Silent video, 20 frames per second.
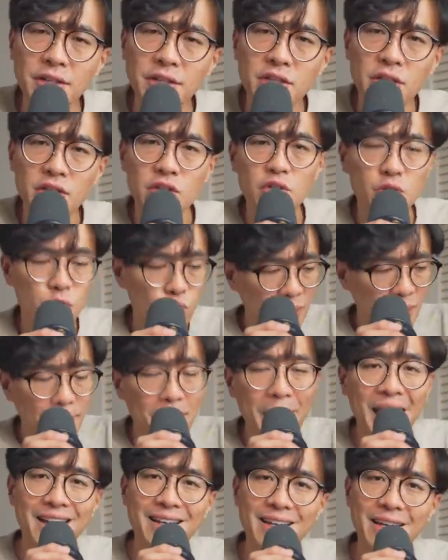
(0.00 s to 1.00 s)
addition to
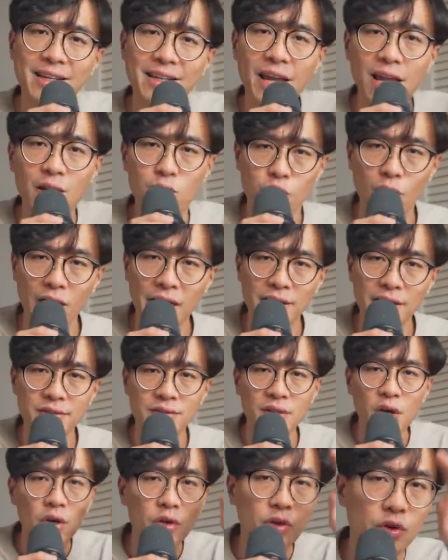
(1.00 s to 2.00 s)
demanding a
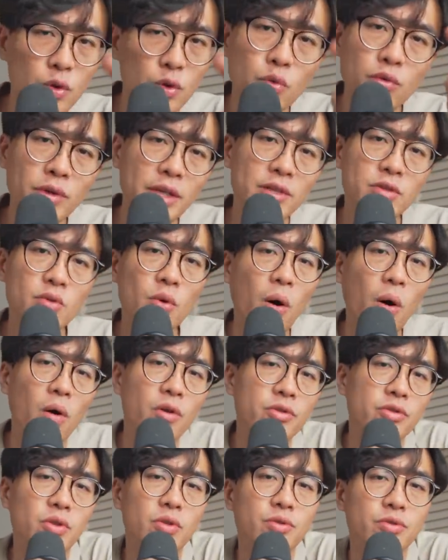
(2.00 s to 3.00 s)
raise, you need to
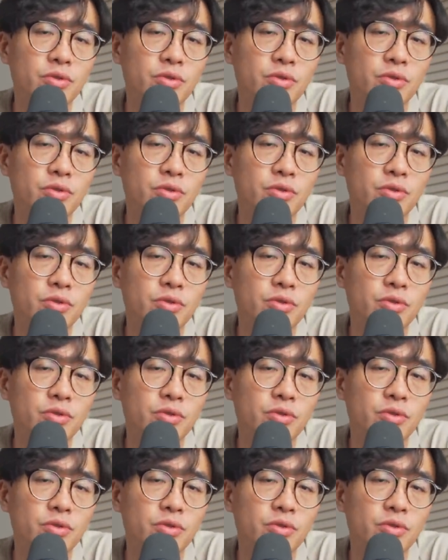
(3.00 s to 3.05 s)
also